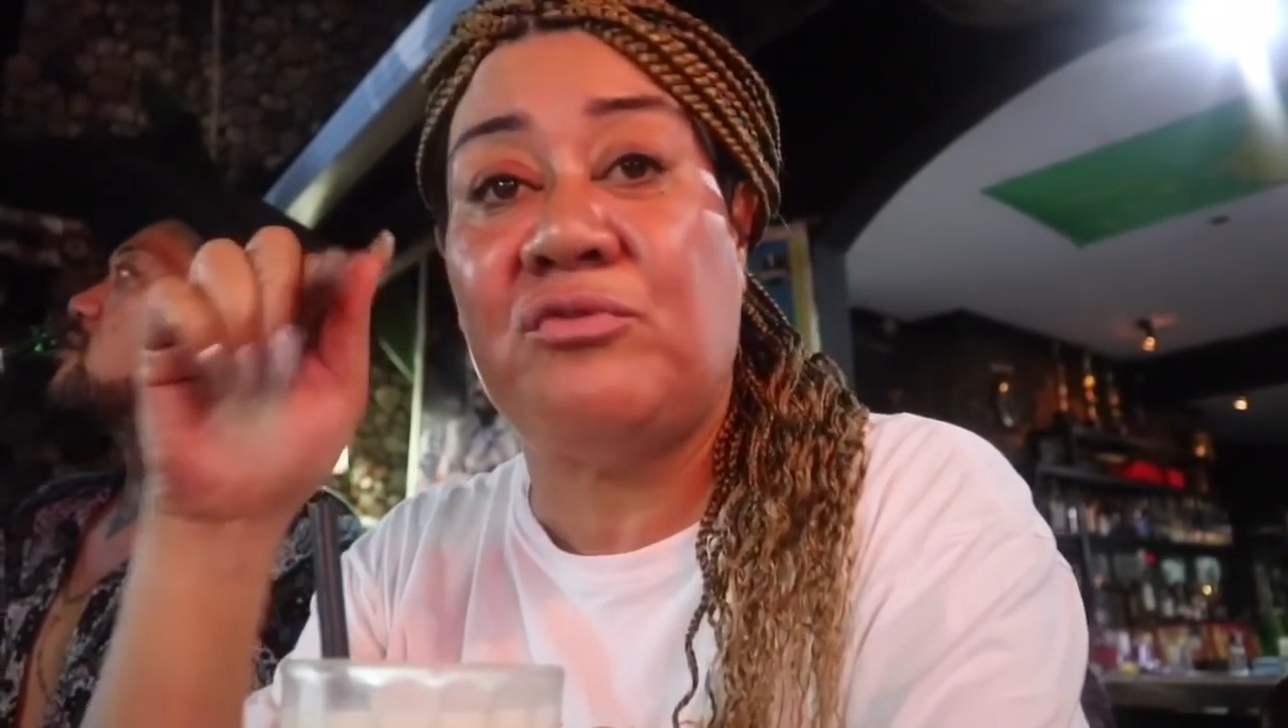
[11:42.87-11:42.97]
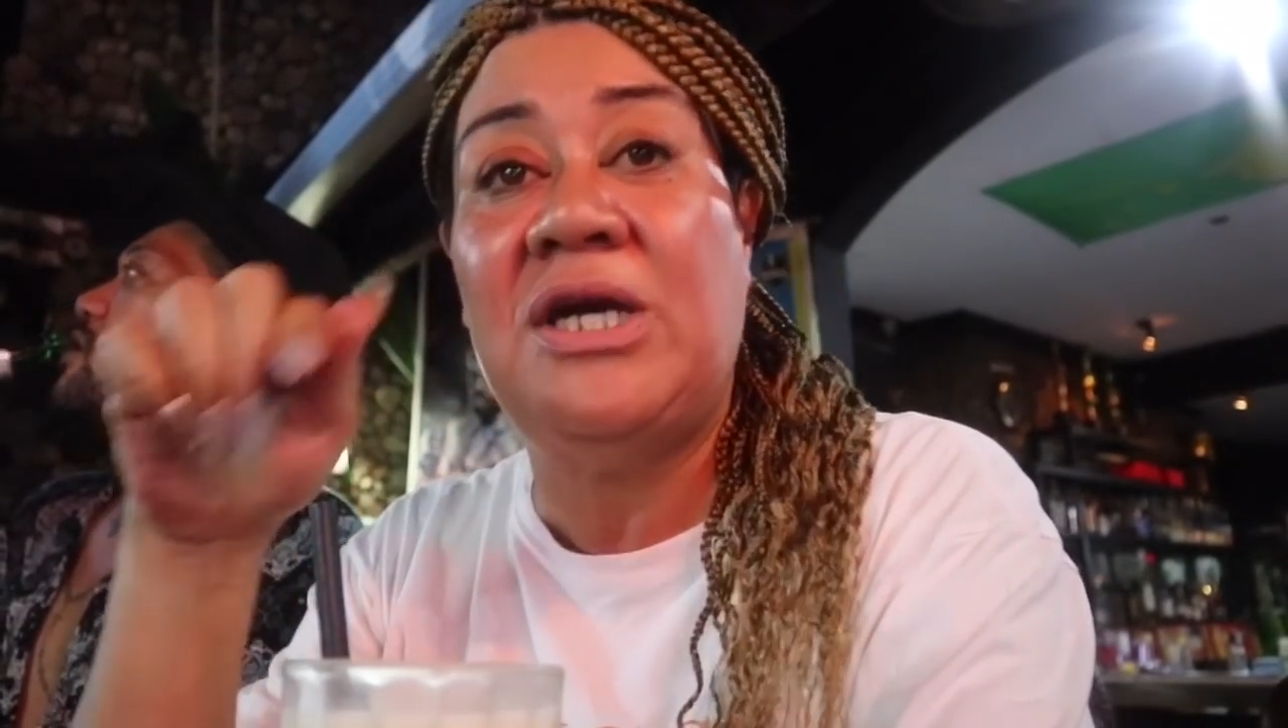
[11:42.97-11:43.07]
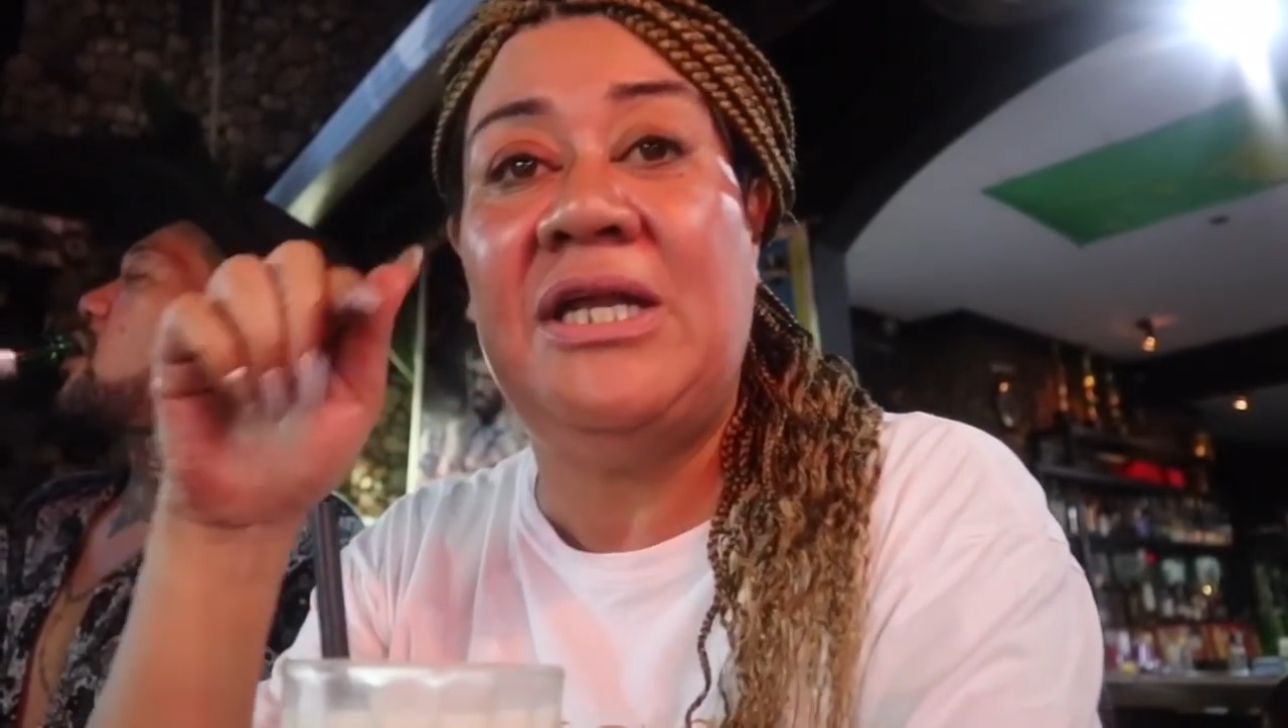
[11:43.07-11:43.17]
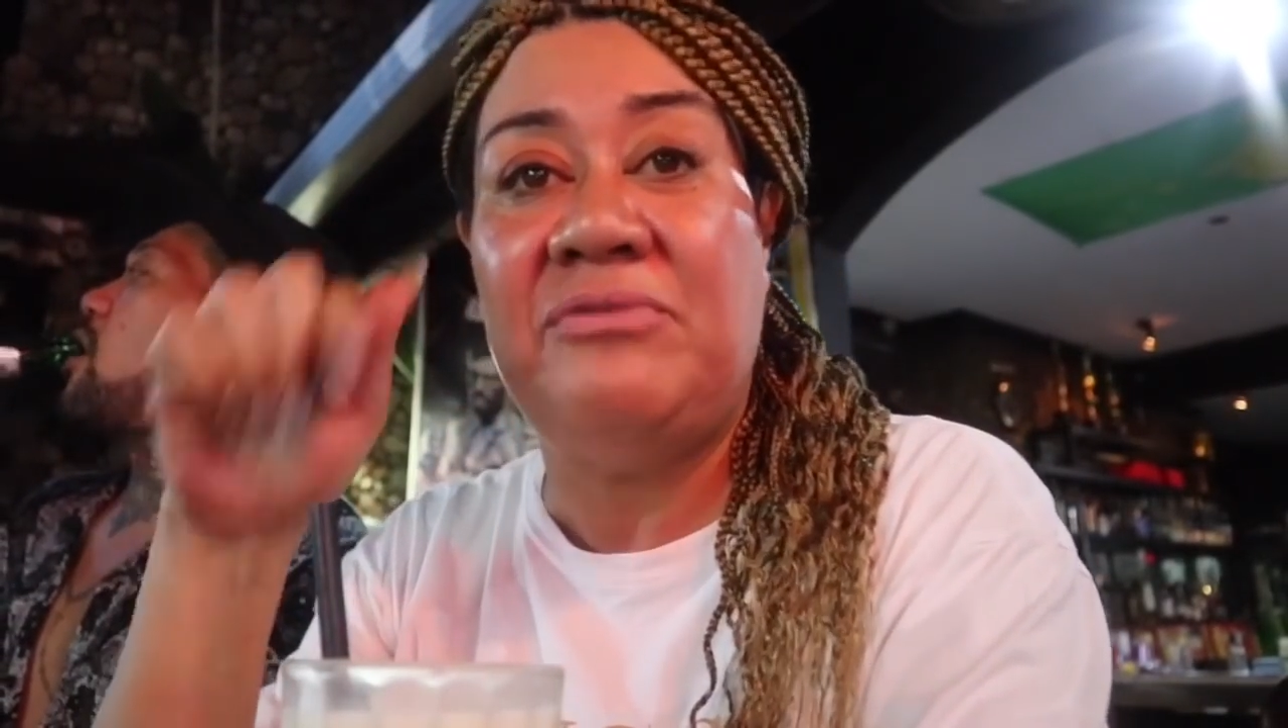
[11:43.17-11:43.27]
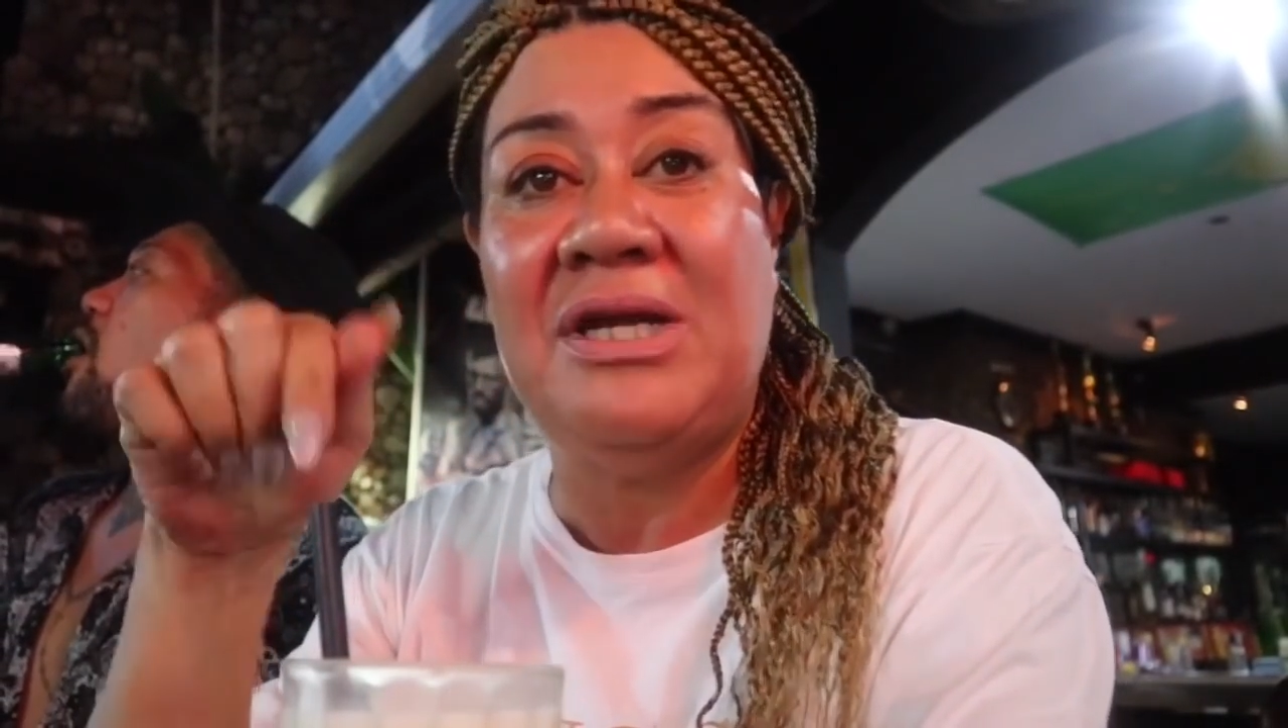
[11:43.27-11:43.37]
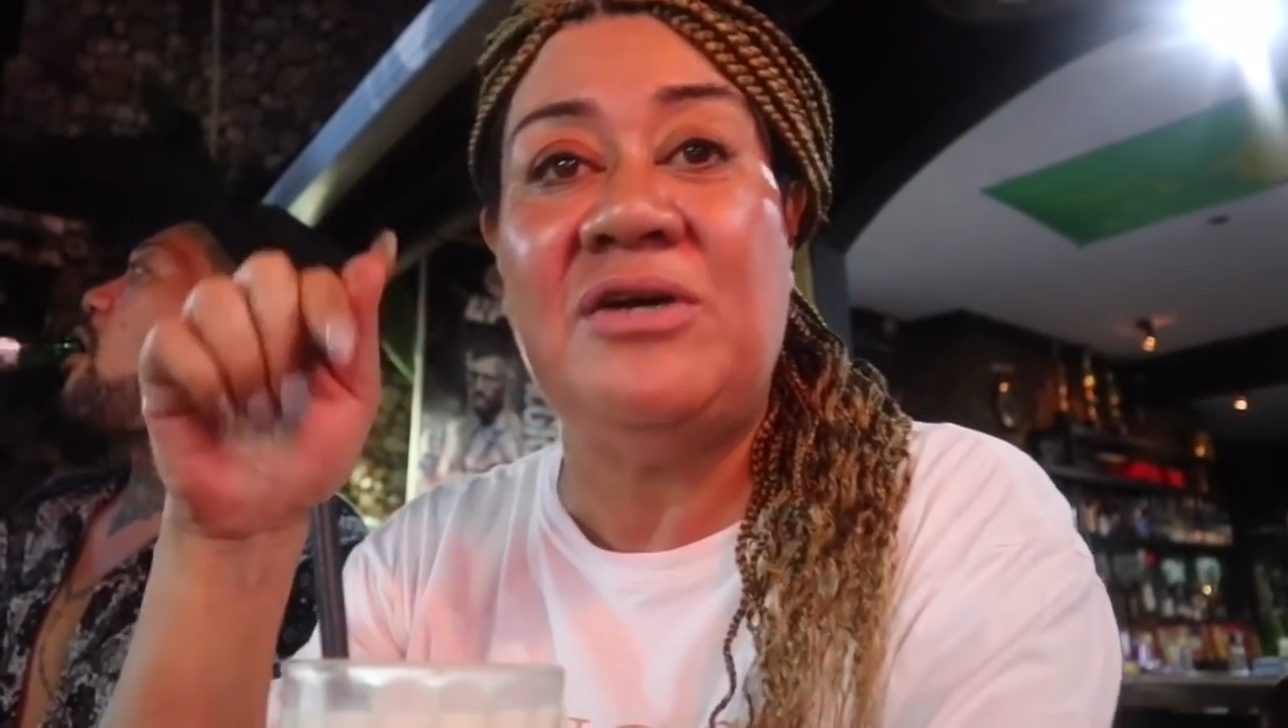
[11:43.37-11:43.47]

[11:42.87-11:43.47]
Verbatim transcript: really, really